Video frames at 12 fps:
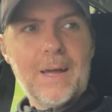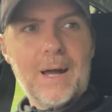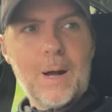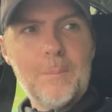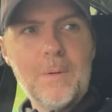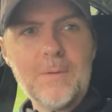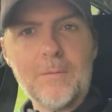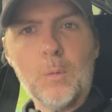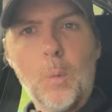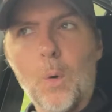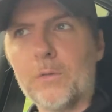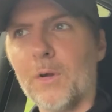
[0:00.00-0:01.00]
Have you ever
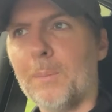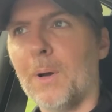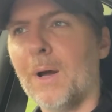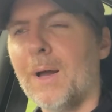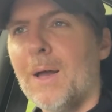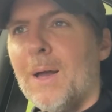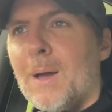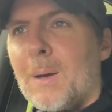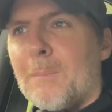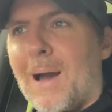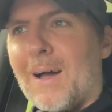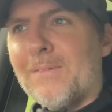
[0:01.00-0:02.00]
walked up a
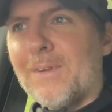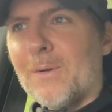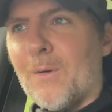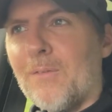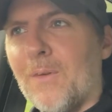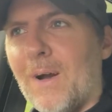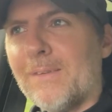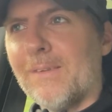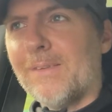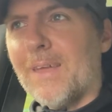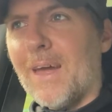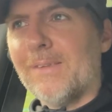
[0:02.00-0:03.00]
mountain or a flight
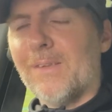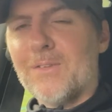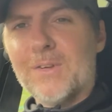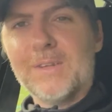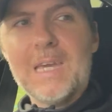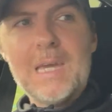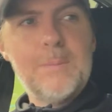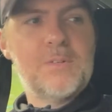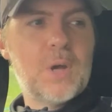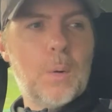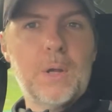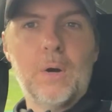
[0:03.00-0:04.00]
of stairs that just keeps
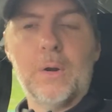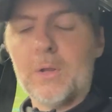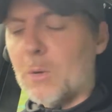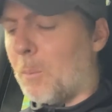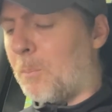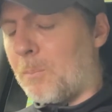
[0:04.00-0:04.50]
going on and you're